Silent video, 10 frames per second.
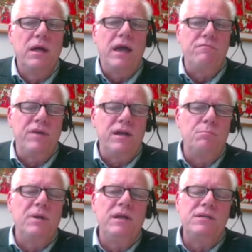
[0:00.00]

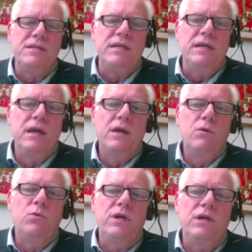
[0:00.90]
availability,
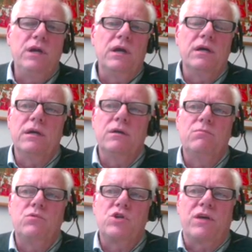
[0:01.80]
we
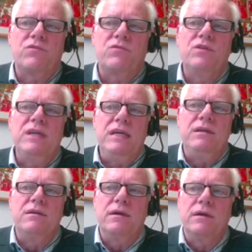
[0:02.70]
just need